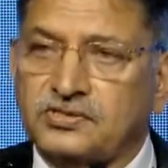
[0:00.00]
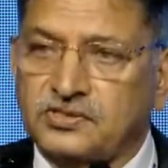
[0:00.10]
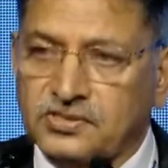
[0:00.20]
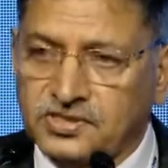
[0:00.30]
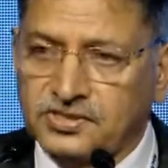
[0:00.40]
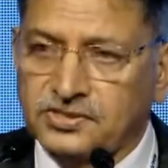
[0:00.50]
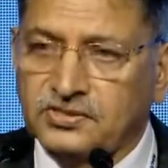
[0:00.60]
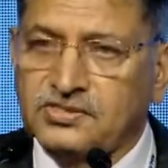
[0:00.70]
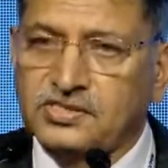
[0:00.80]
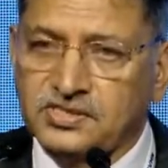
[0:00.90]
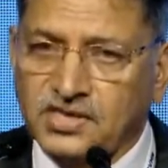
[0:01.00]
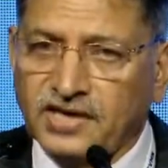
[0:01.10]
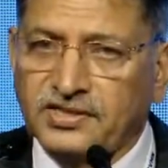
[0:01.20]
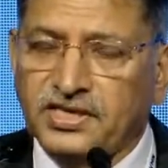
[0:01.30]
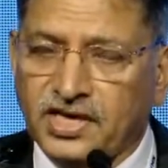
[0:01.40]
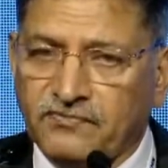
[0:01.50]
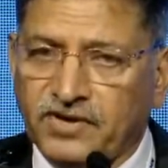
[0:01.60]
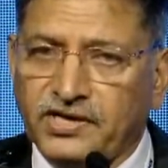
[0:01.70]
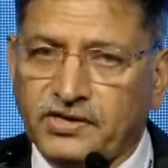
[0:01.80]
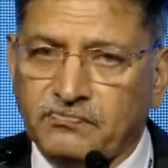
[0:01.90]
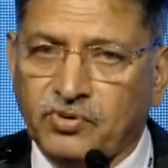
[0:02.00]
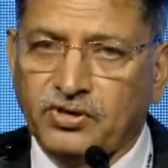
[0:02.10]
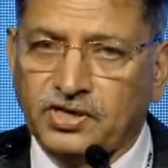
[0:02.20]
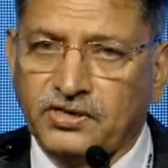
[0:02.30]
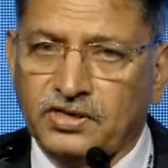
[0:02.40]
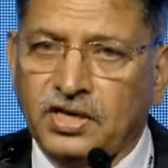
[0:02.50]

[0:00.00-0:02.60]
decisions is, I think, a very important